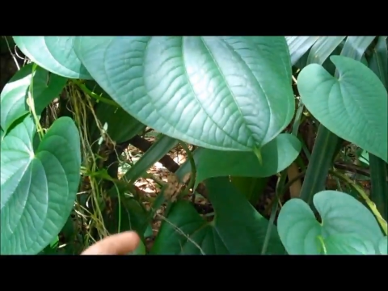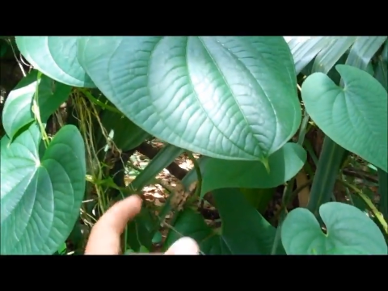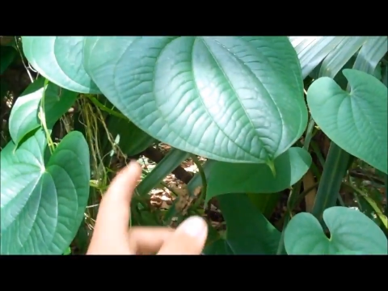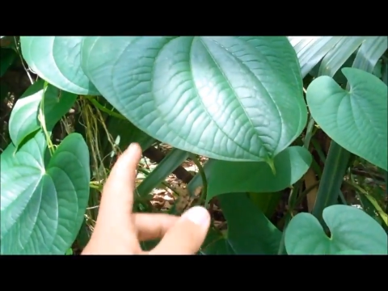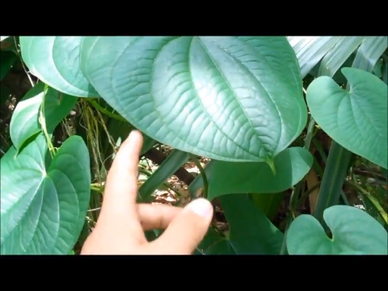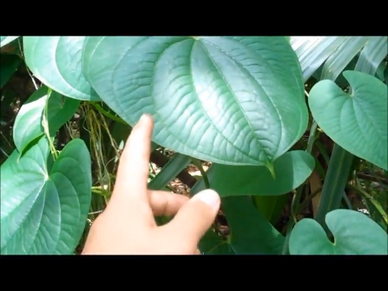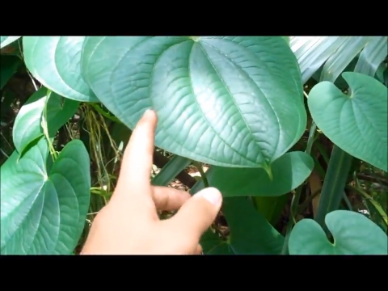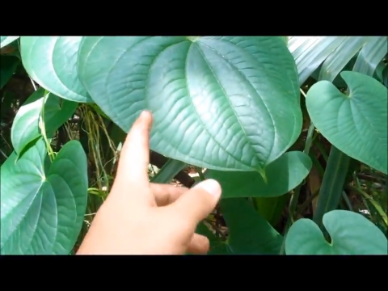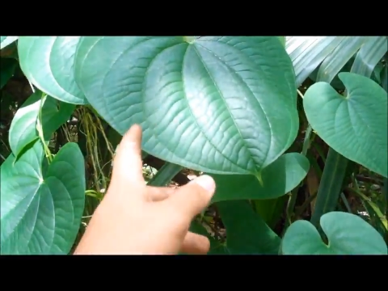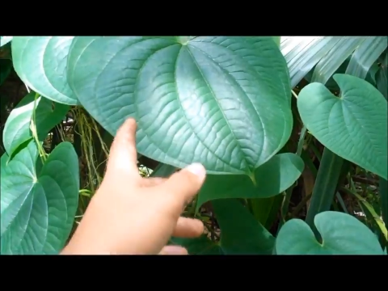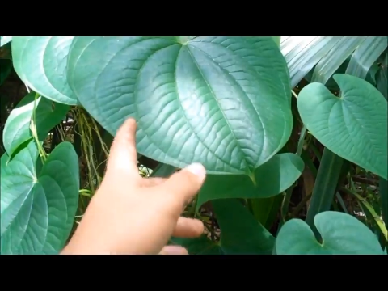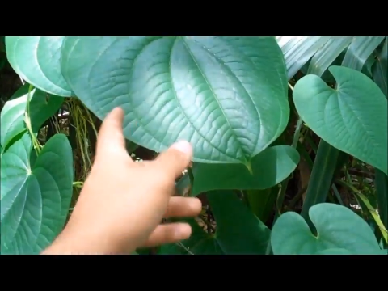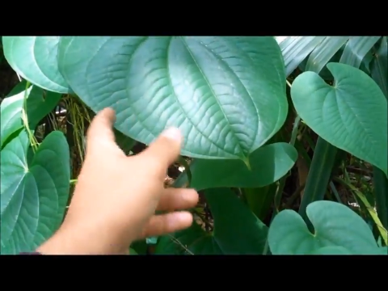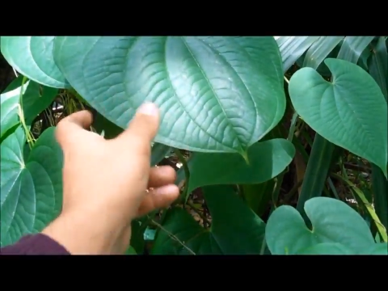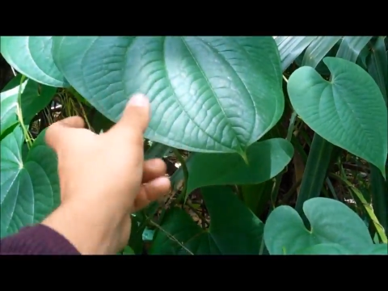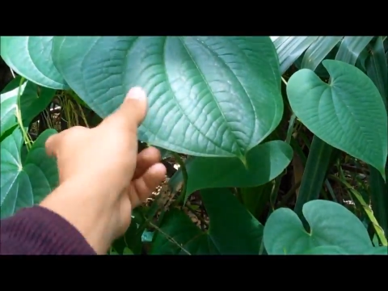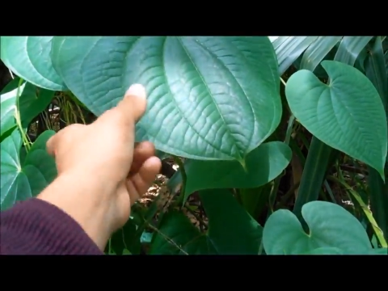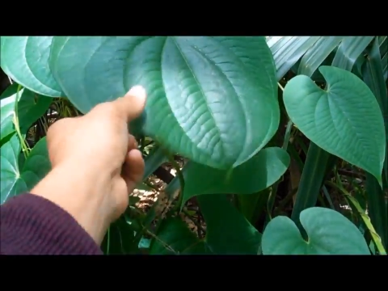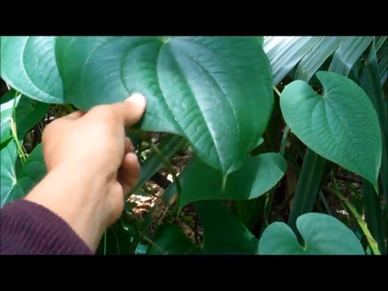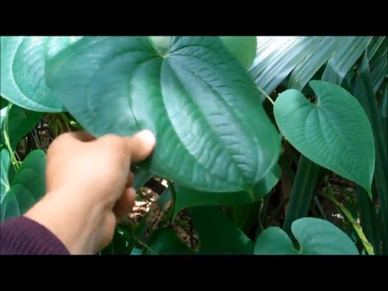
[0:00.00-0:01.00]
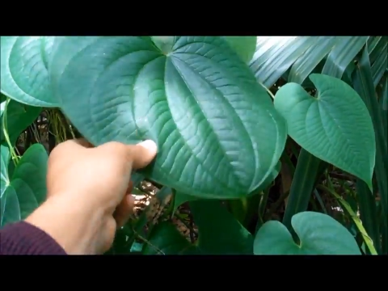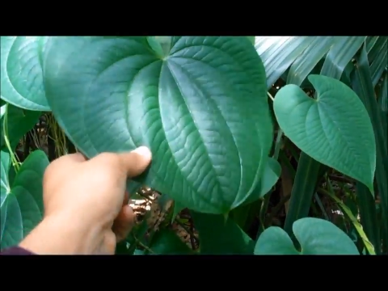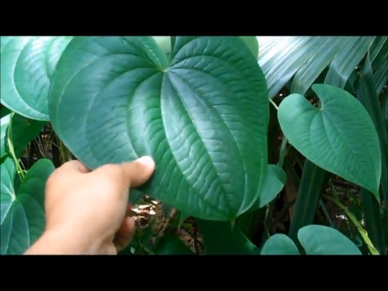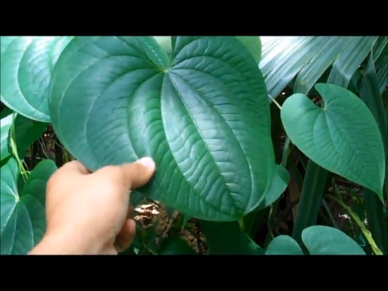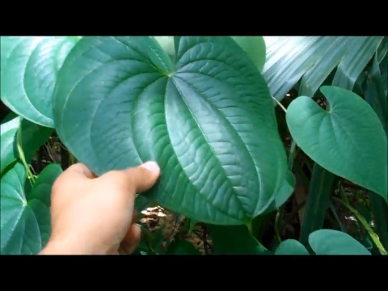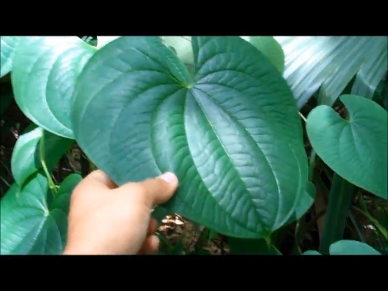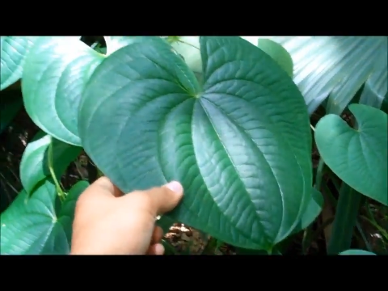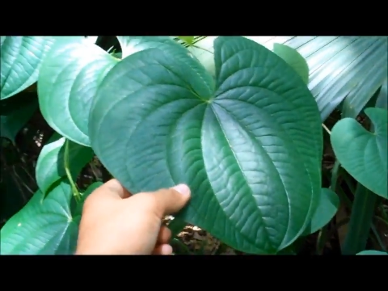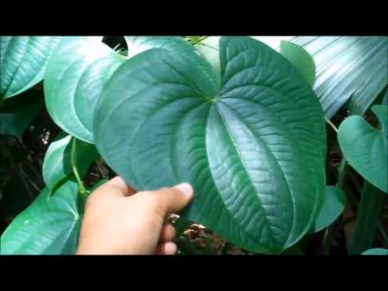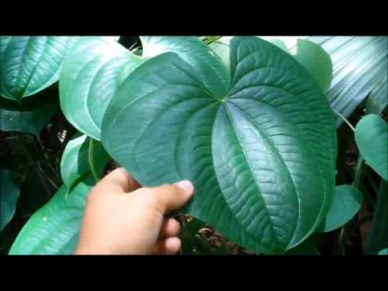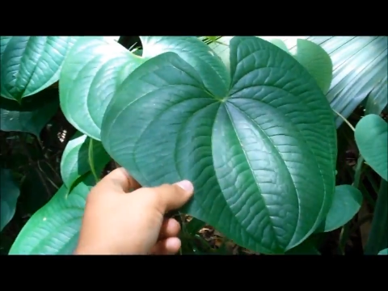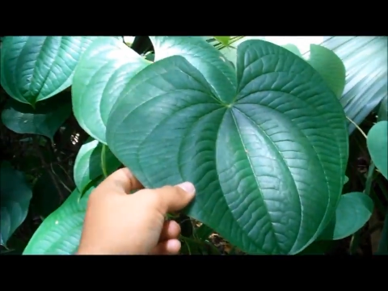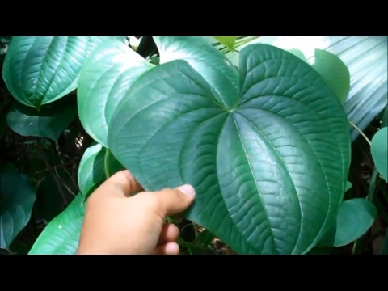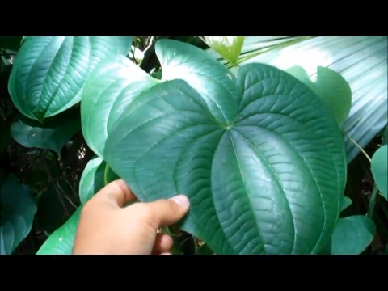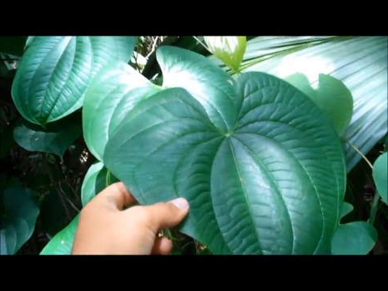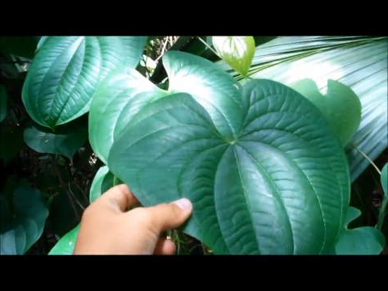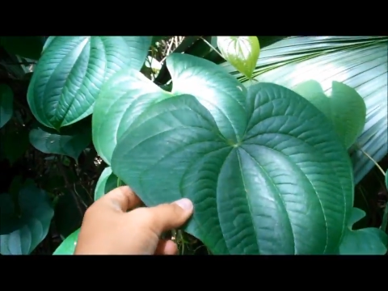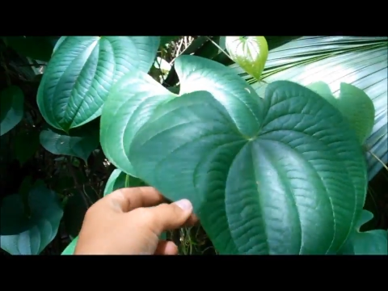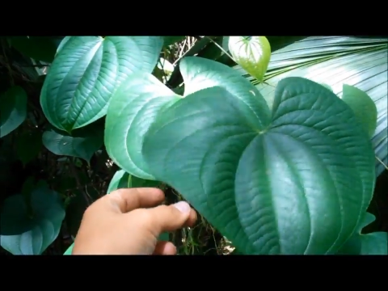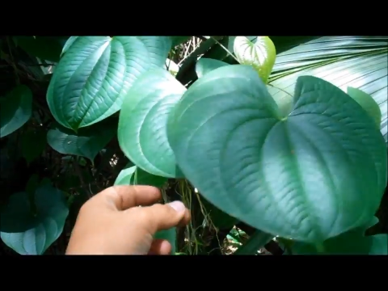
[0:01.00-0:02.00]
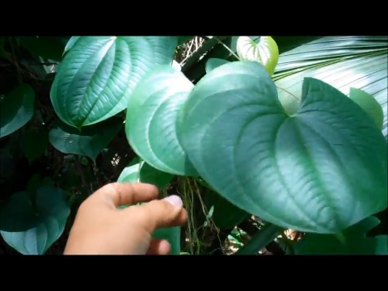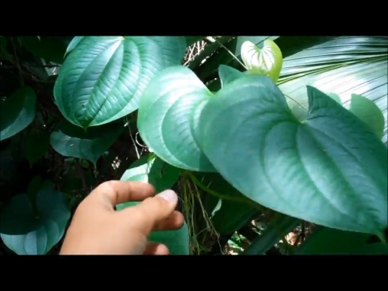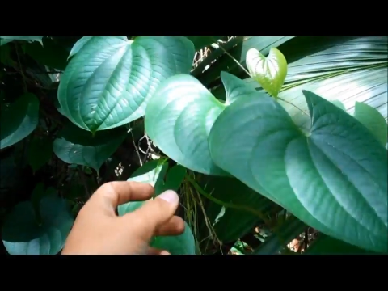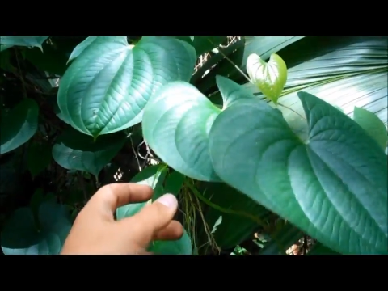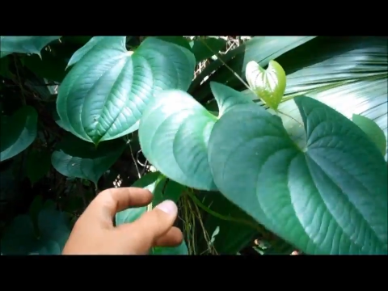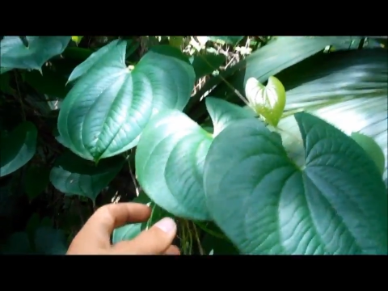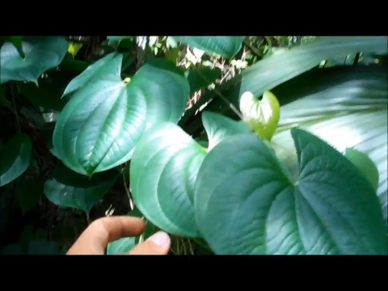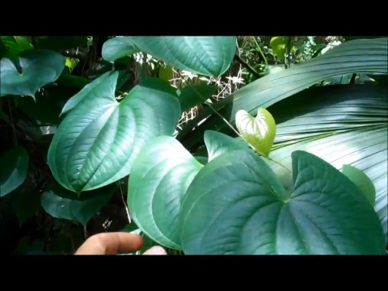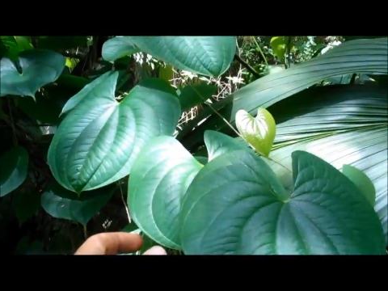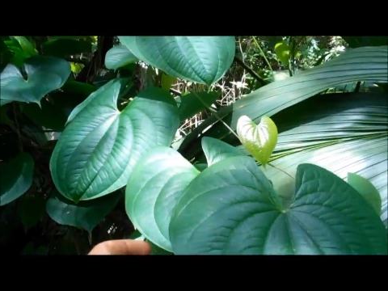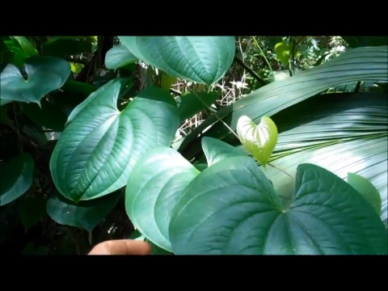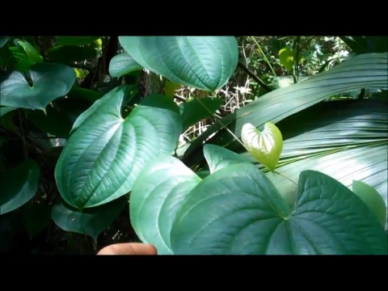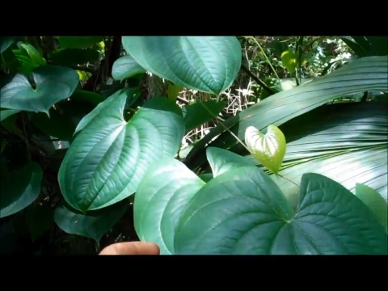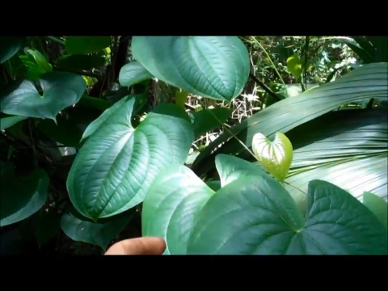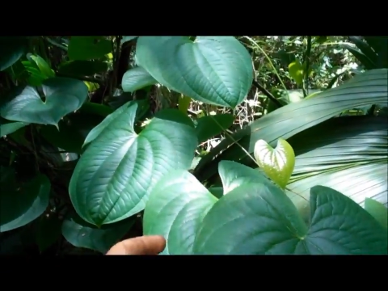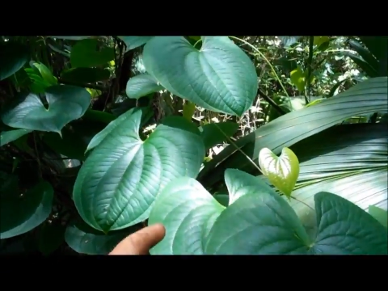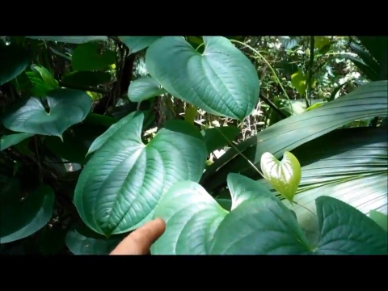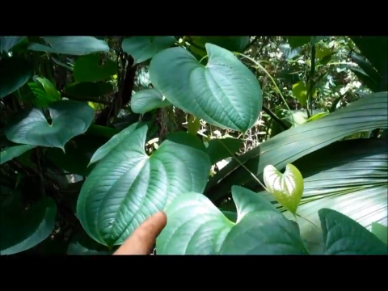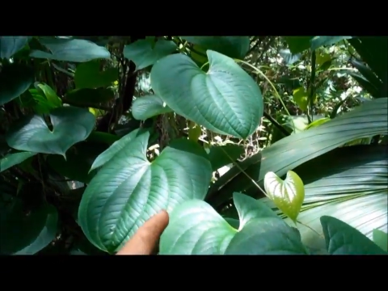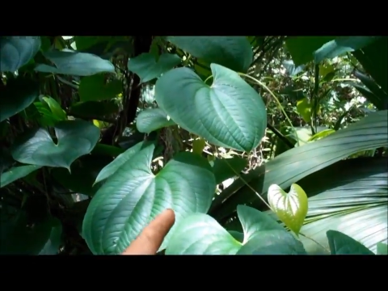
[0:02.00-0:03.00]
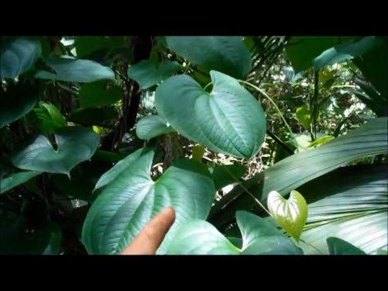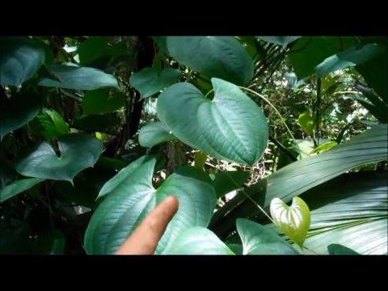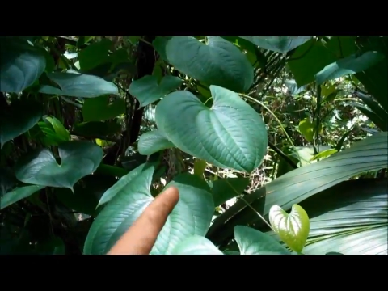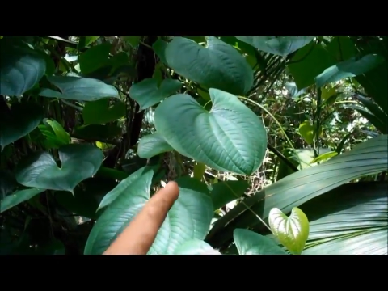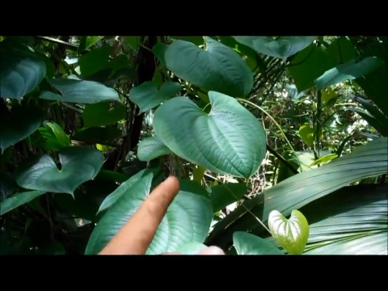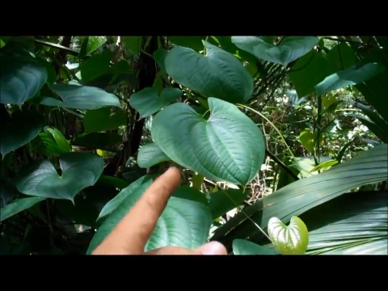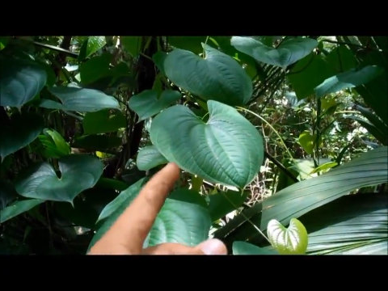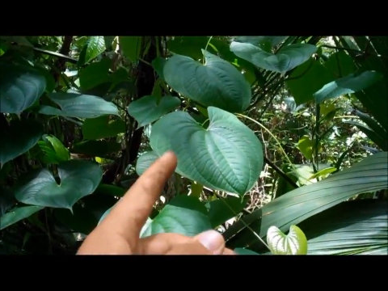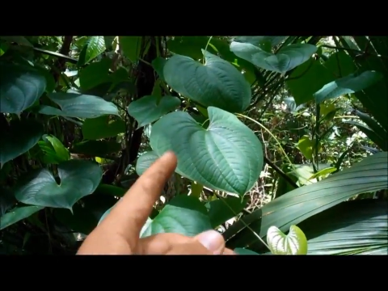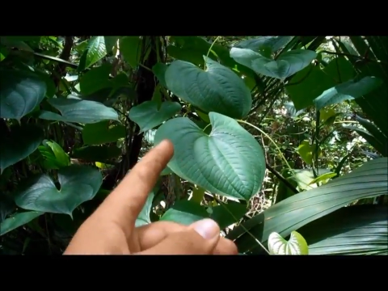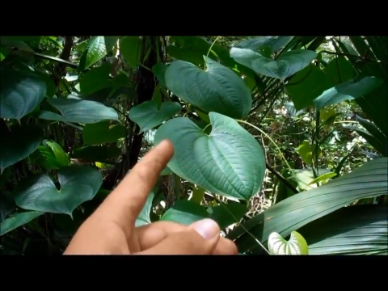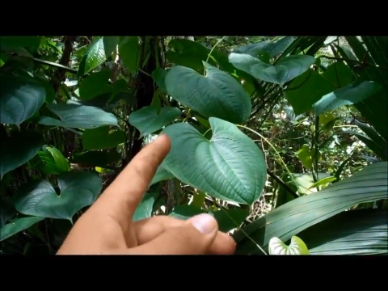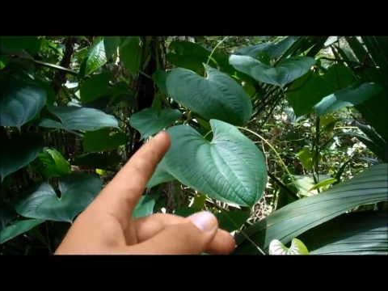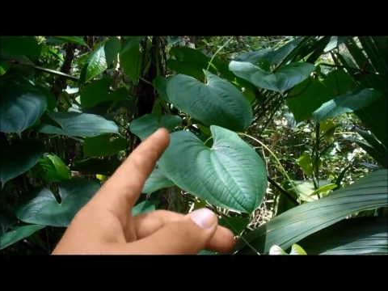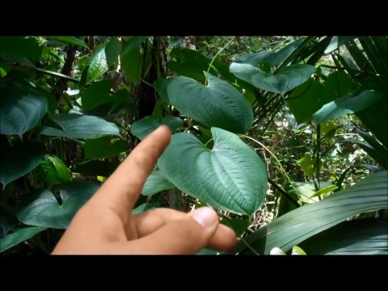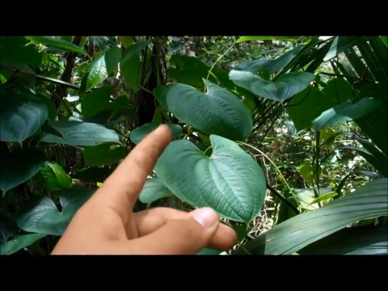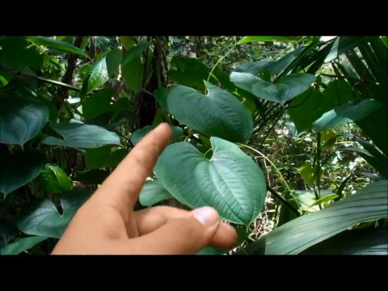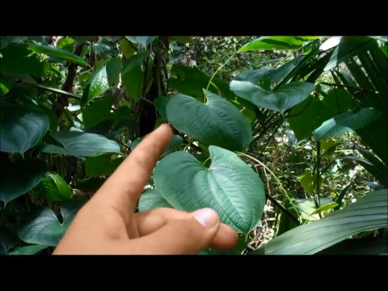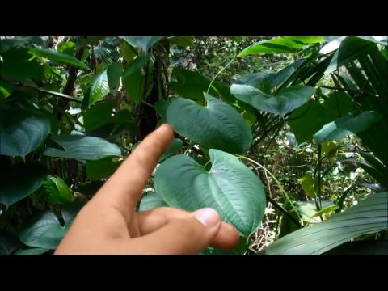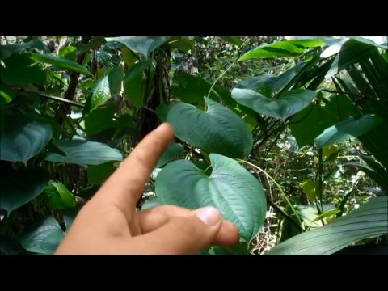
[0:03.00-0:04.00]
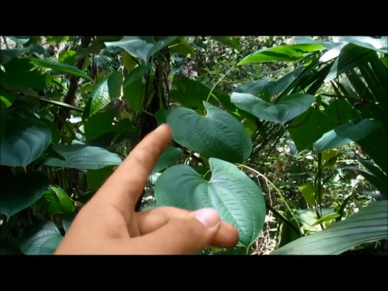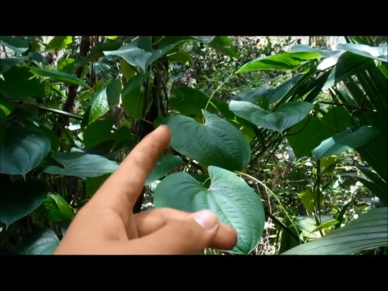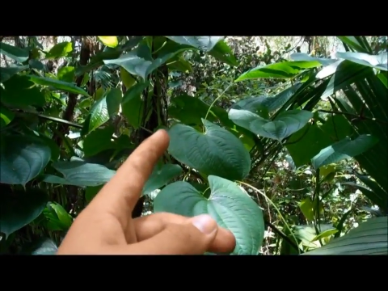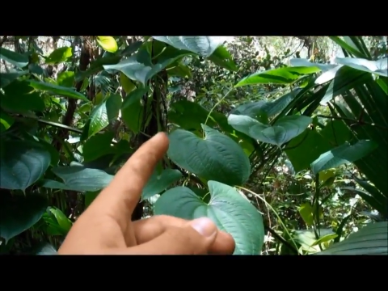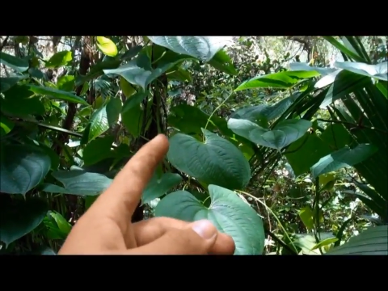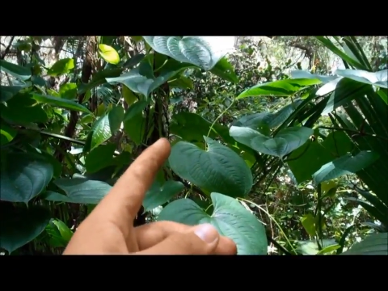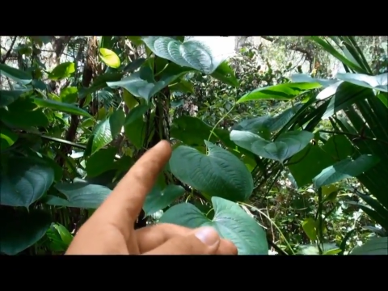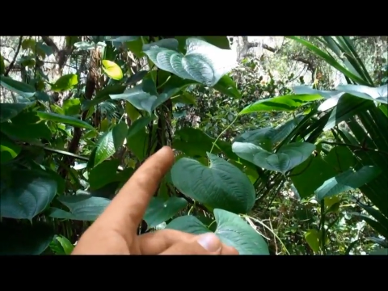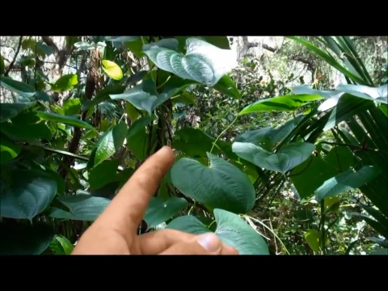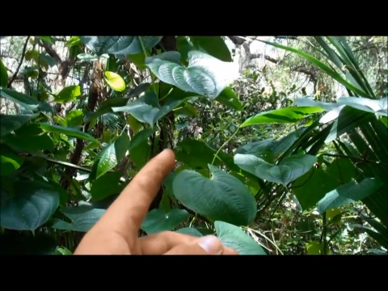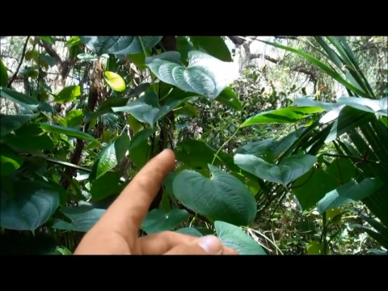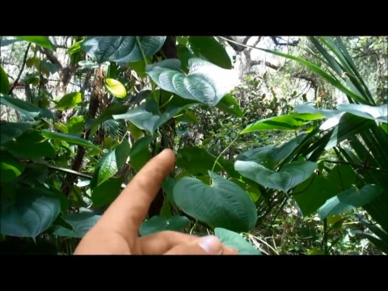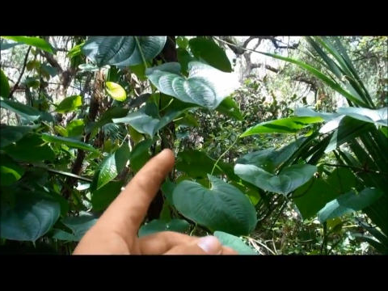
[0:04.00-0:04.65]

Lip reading: (no speaker visible)